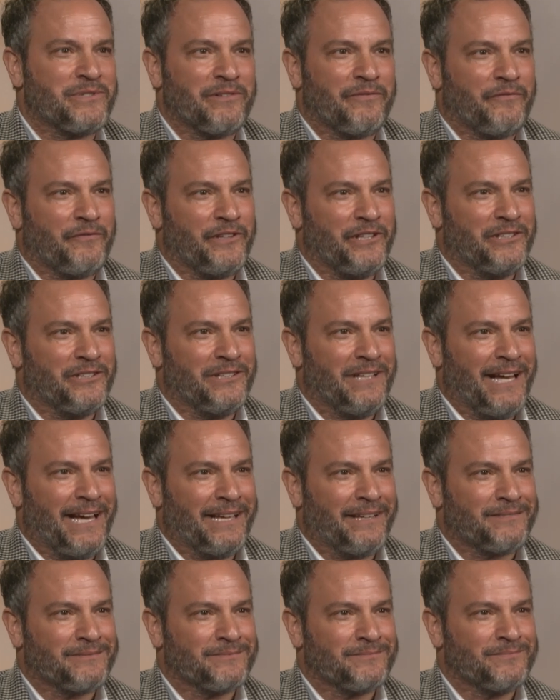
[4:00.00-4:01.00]
to feel
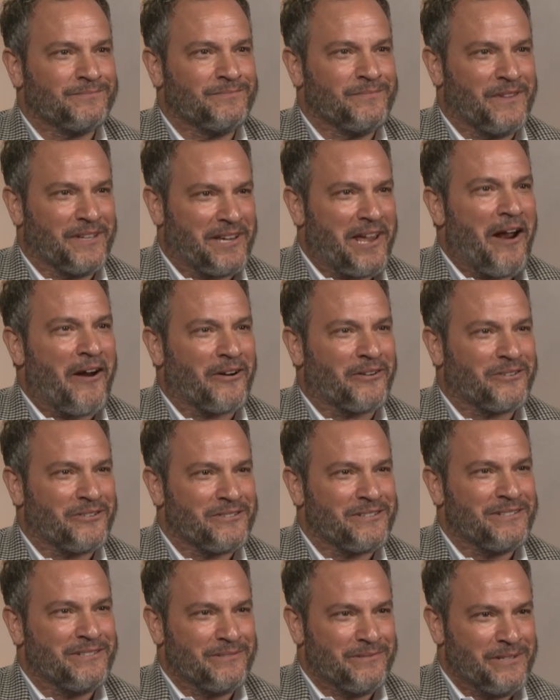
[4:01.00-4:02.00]
like the
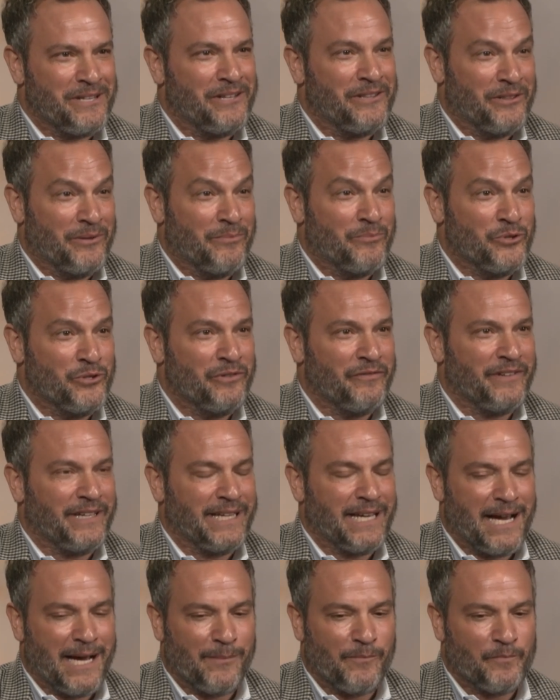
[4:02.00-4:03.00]
characters in the, in the
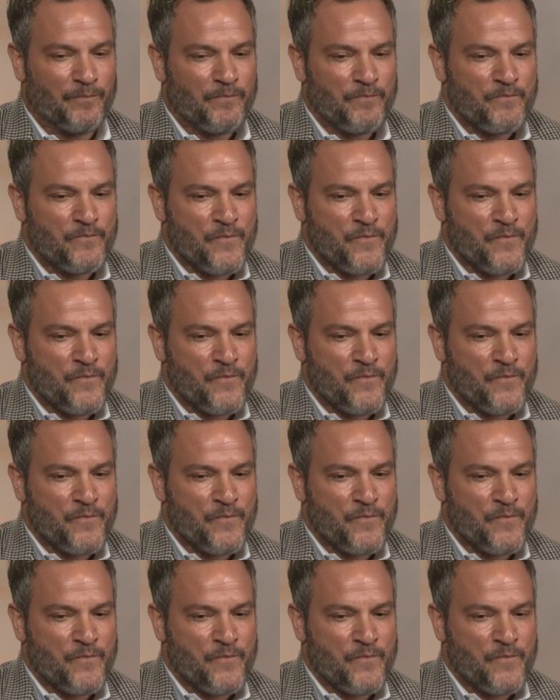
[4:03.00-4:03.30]
movie. Um,